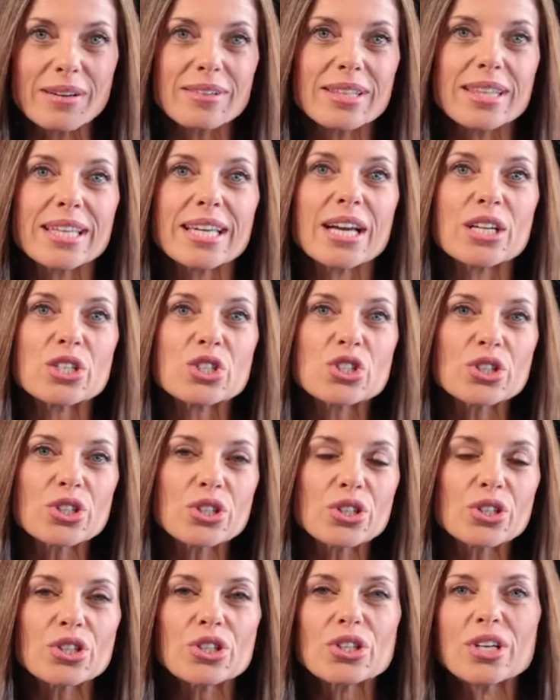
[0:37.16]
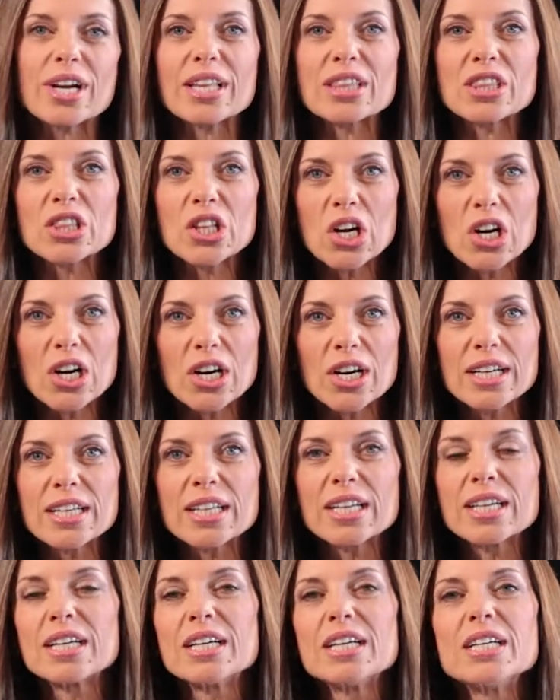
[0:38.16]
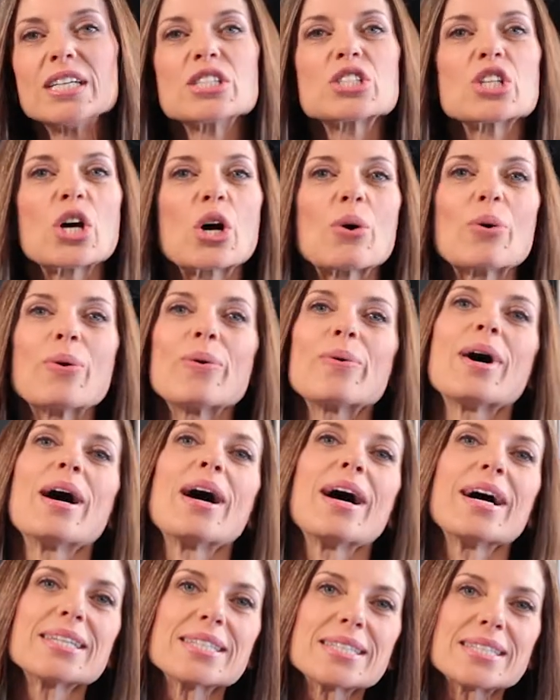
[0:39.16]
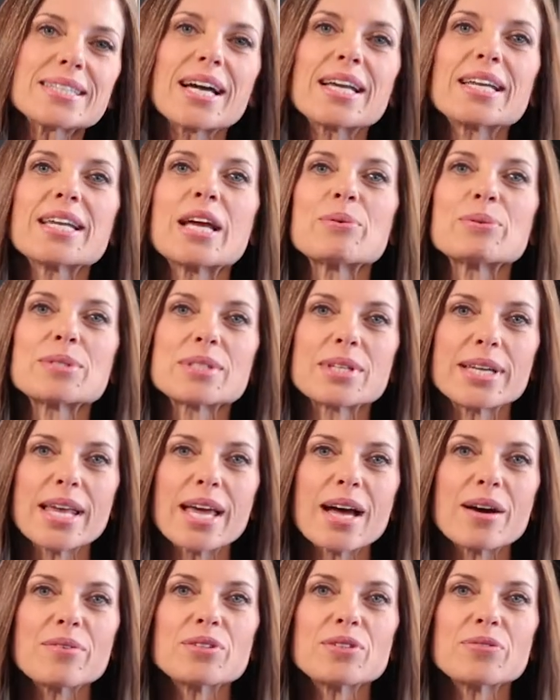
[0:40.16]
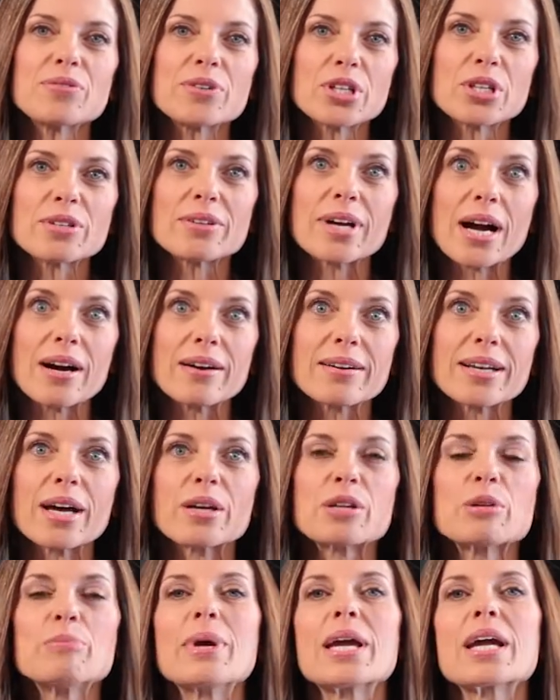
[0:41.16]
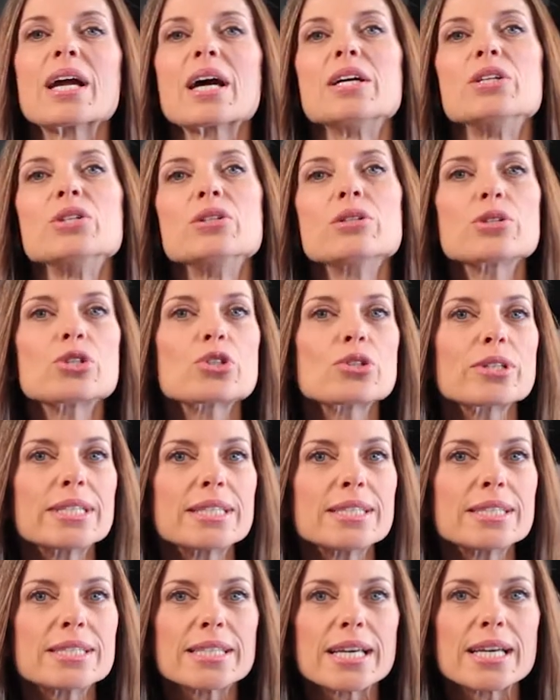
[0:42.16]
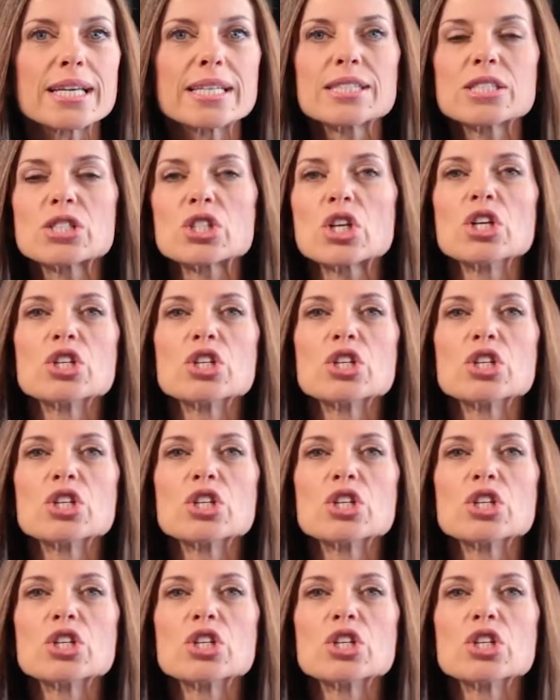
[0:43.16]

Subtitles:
Everything had sugar and lard. So I decided I was going to have to figure out how to make a nutrient-dense,